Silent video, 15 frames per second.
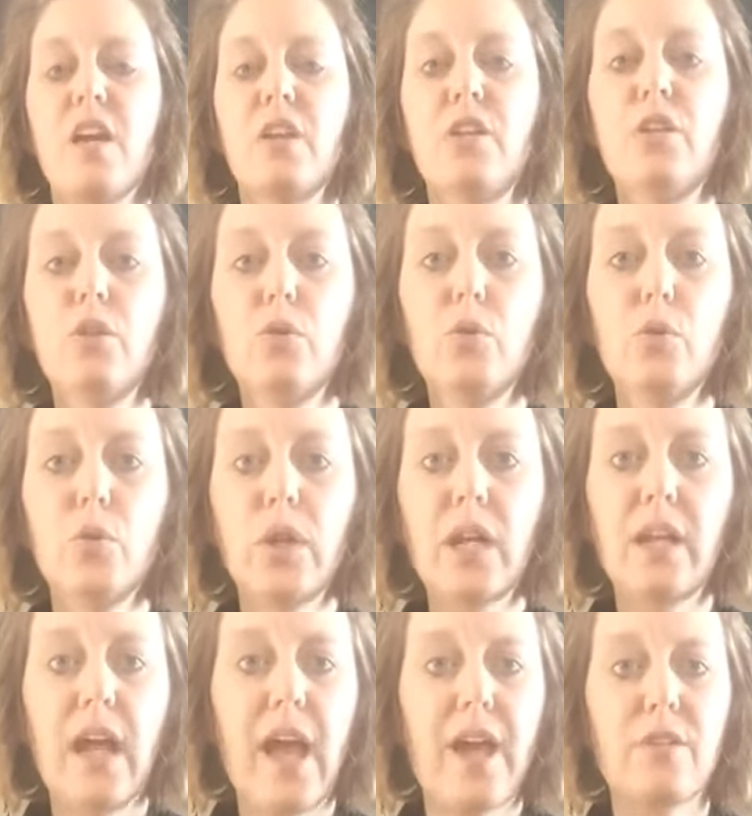you
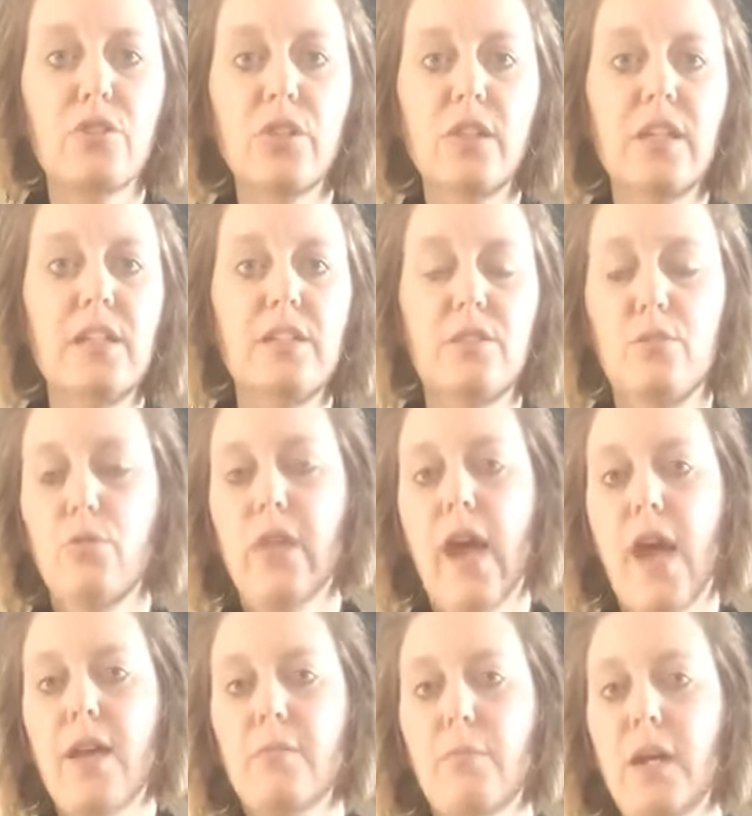can actually do
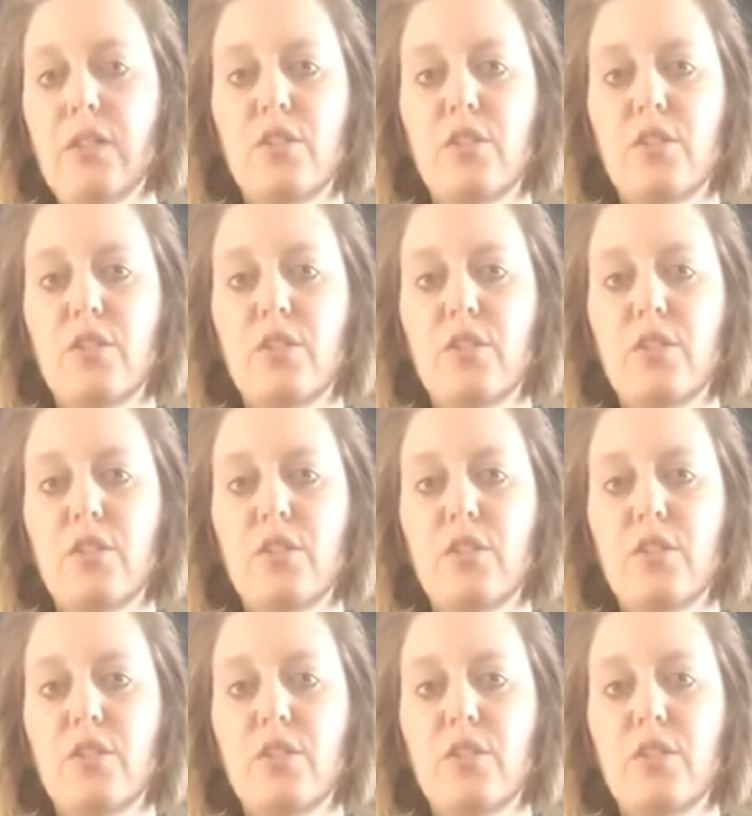that by